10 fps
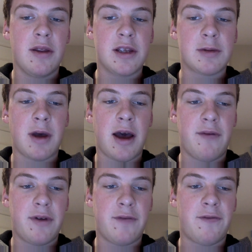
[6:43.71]
this will
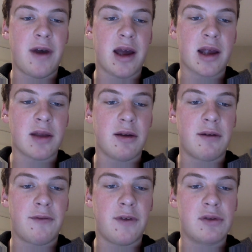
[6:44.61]
have an effect on our
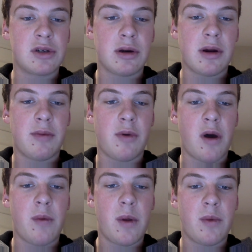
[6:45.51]
future
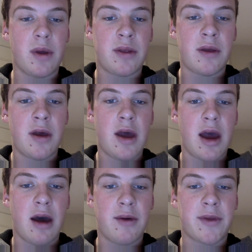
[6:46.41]
employment with
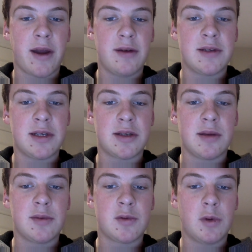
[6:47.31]
healthcare
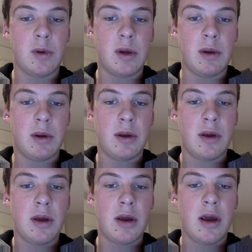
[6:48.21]
systems
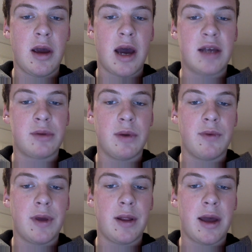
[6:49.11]
as we
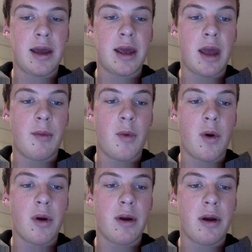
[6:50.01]
relay in
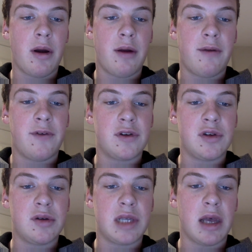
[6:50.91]
more
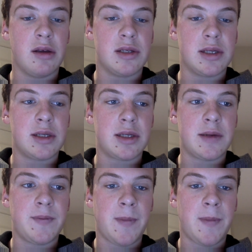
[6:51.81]
artificial intelligence.